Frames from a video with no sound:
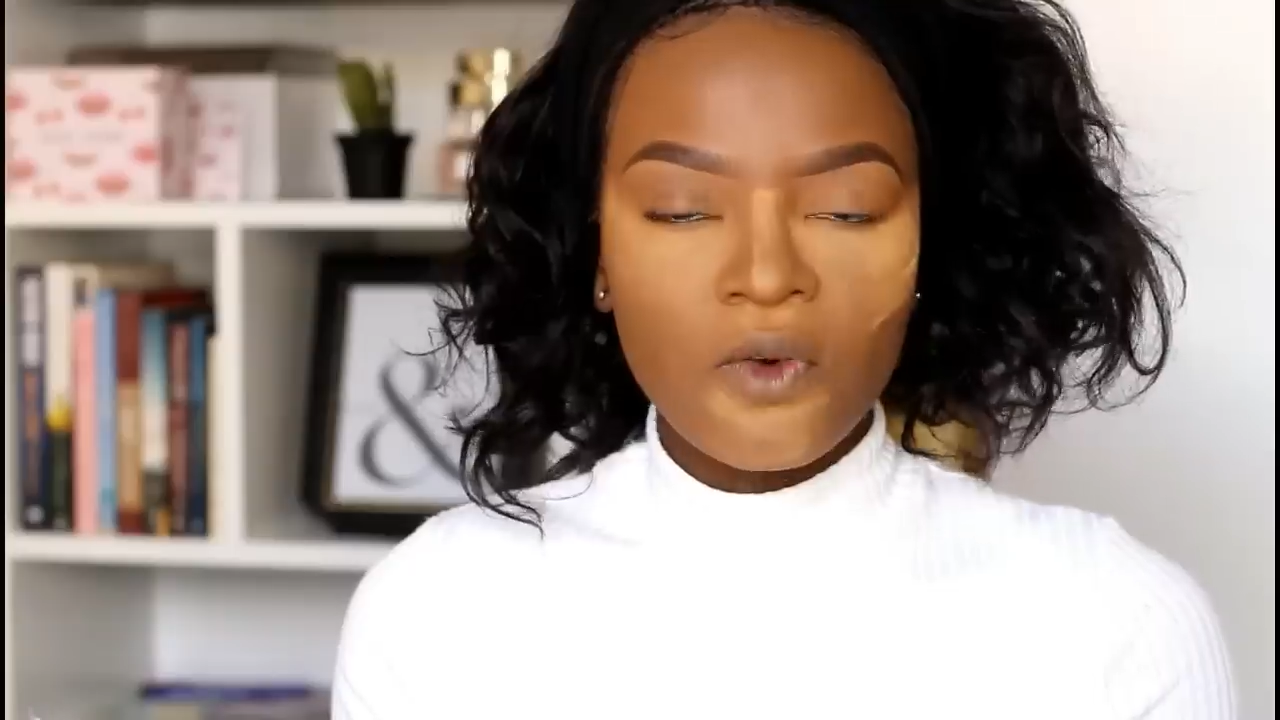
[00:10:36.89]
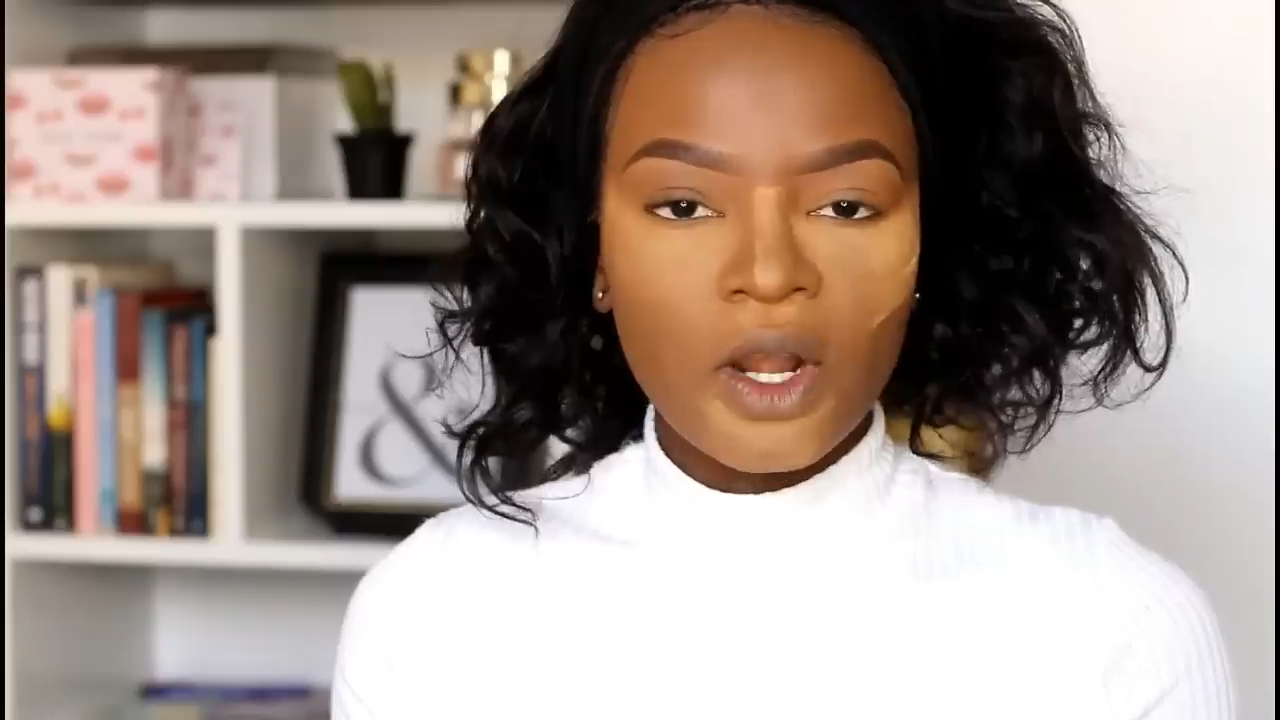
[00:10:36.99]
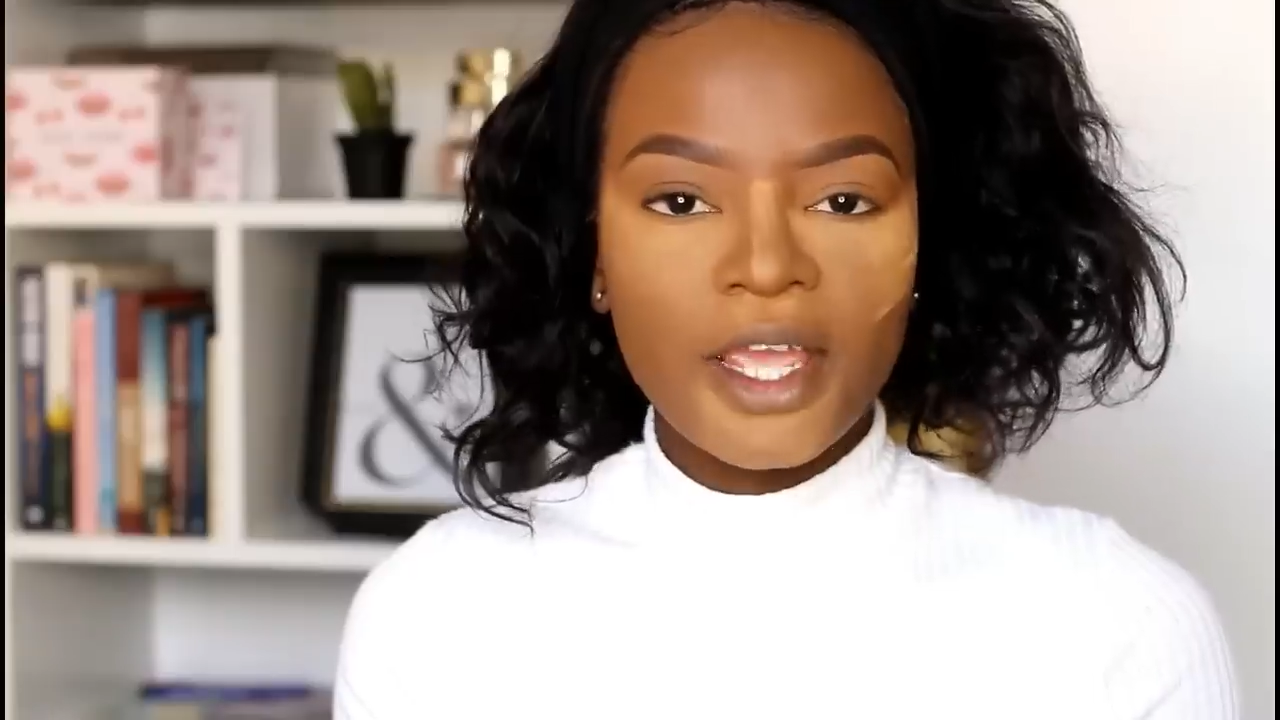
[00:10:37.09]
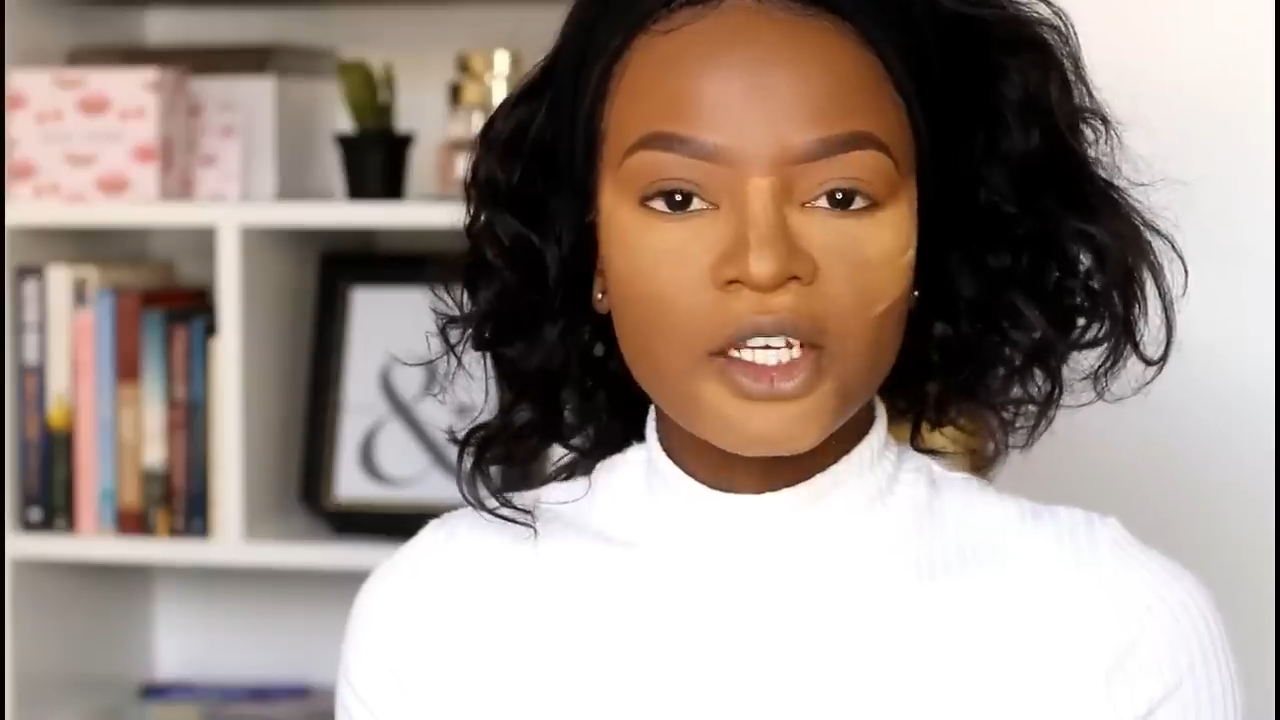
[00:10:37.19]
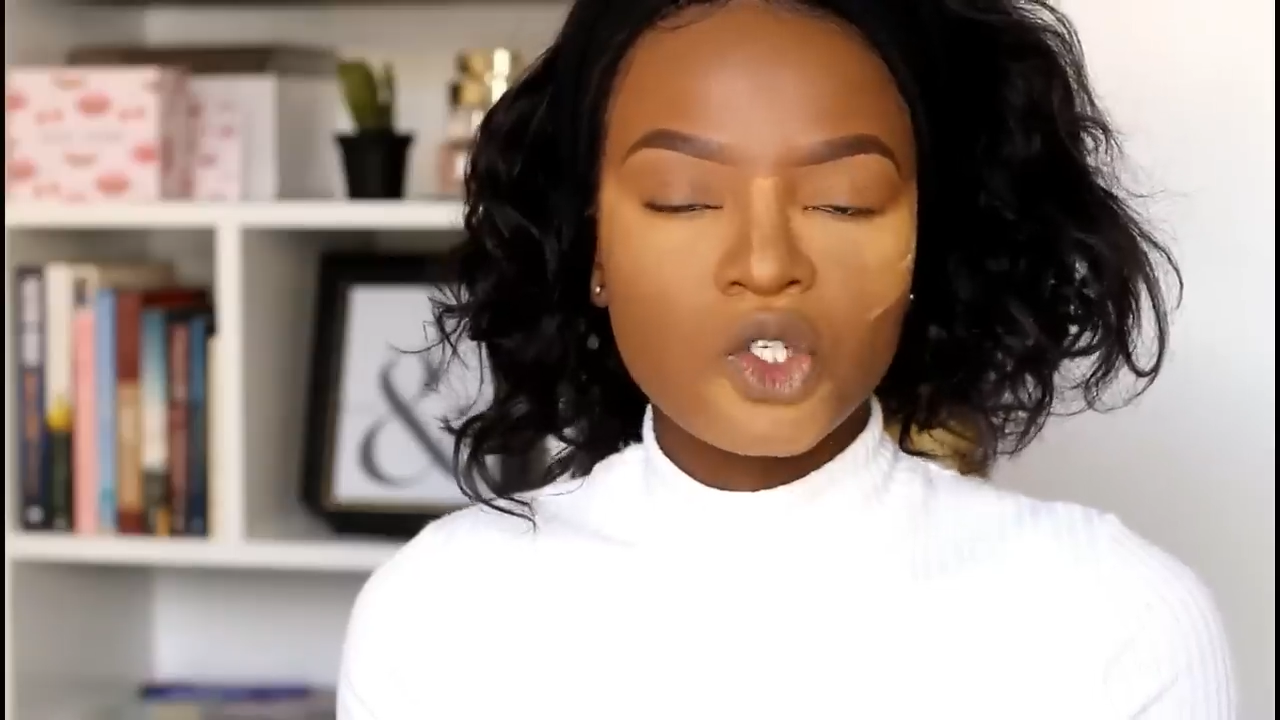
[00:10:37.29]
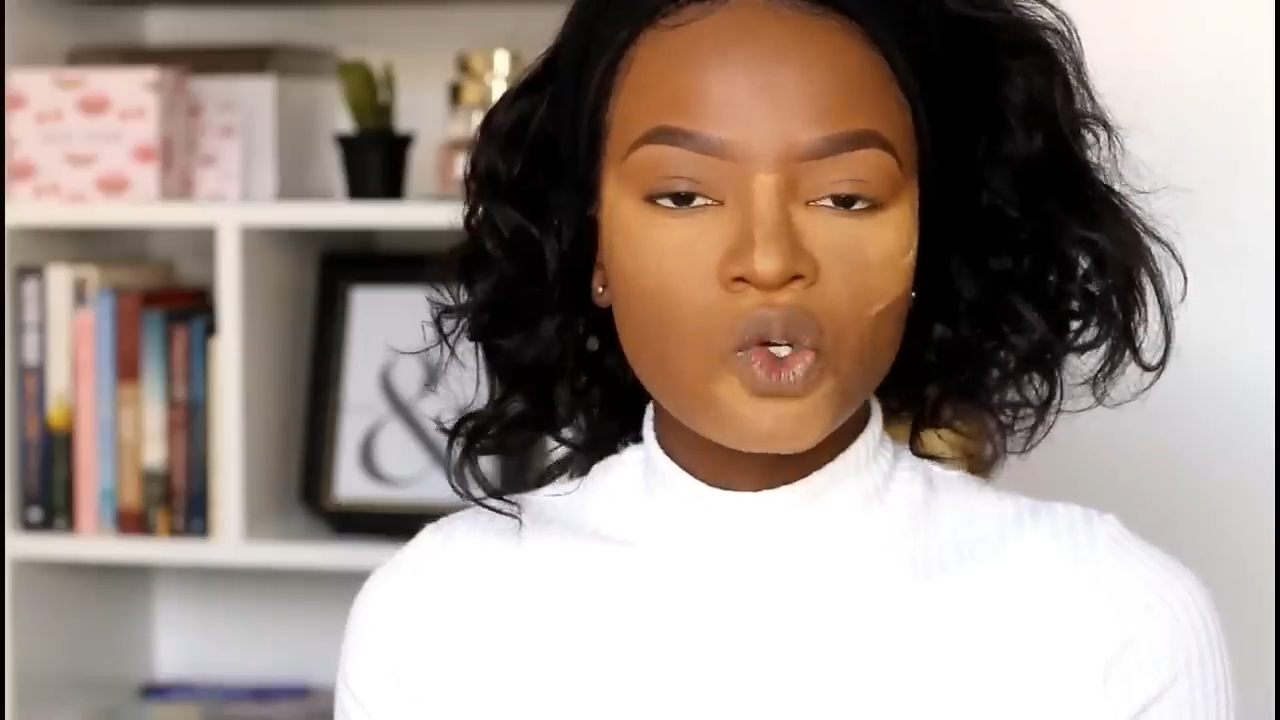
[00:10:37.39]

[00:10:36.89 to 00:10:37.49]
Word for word: like two